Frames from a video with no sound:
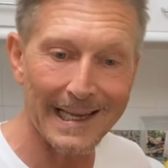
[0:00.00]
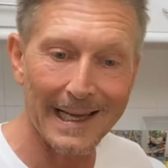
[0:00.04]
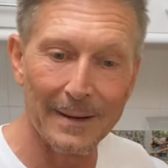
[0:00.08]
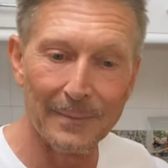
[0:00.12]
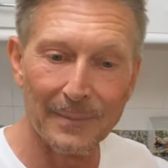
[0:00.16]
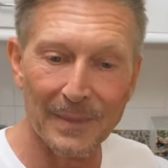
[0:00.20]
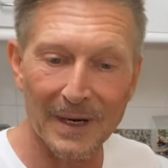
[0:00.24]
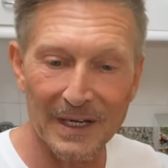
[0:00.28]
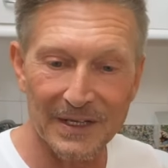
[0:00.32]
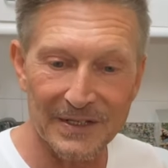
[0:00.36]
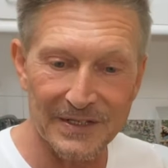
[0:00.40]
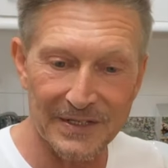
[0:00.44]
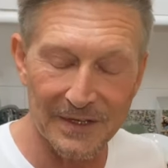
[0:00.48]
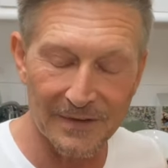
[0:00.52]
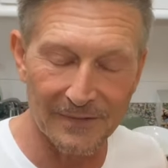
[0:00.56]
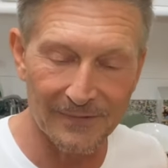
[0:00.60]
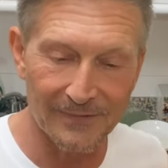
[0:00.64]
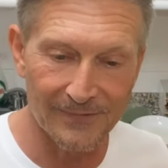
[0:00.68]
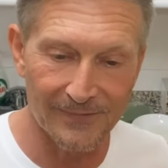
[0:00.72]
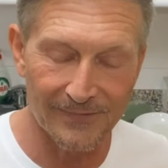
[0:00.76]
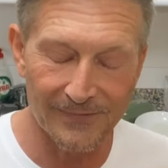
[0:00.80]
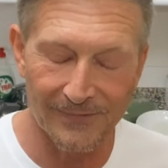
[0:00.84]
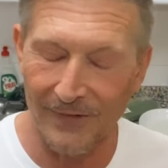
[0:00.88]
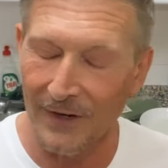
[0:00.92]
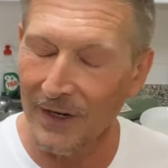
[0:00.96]
I might have
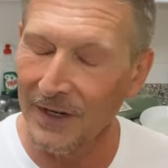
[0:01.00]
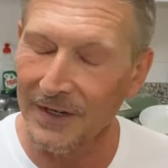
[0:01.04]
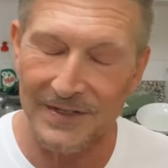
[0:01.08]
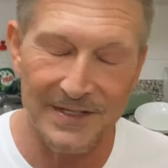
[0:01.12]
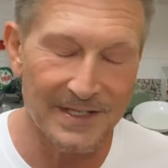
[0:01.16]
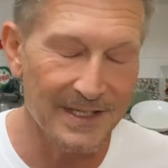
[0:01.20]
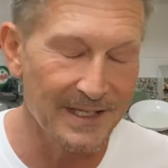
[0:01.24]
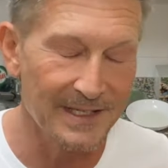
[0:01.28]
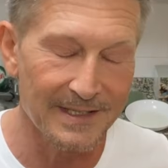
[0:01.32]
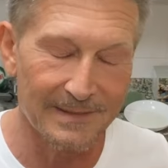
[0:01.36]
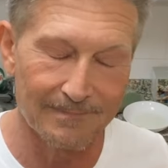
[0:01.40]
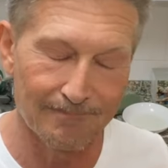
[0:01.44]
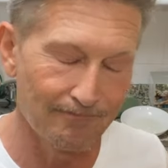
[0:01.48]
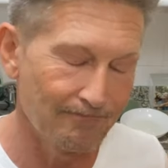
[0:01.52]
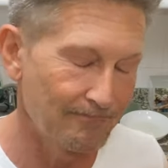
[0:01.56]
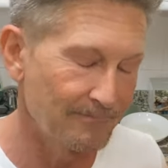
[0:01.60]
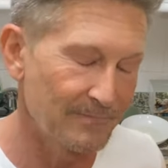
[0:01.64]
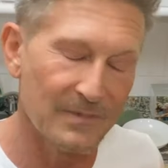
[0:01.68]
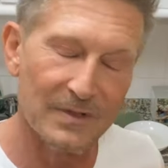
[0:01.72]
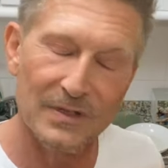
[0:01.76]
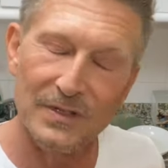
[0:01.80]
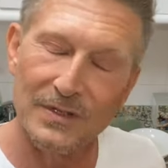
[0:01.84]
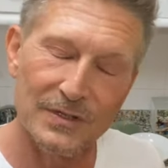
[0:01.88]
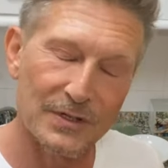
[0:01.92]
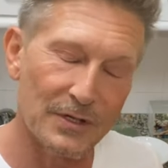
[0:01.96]
flirted
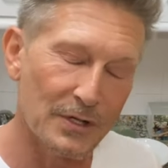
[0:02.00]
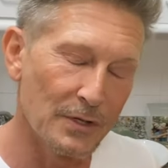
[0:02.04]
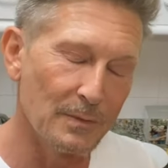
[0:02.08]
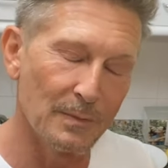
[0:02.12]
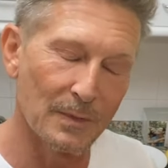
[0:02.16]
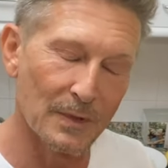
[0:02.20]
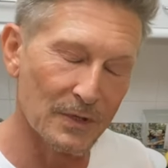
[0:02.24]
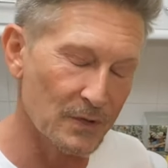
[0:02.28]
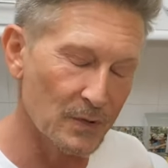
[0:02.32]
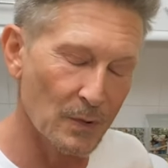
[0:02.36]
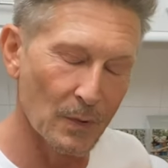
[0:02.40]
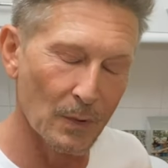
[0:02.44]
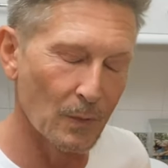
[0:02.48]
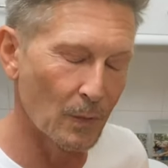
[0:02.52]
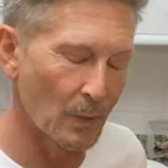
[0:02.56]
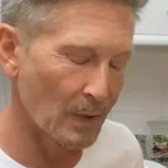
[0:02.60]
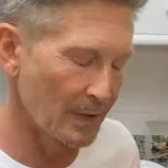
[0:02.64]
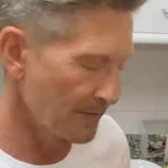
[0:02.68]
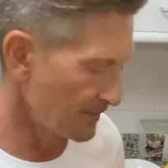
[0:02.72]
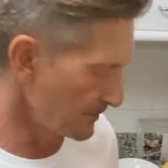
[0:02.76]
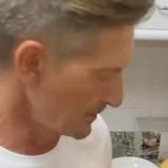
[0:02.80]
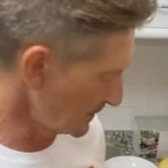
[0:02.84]
too much with one of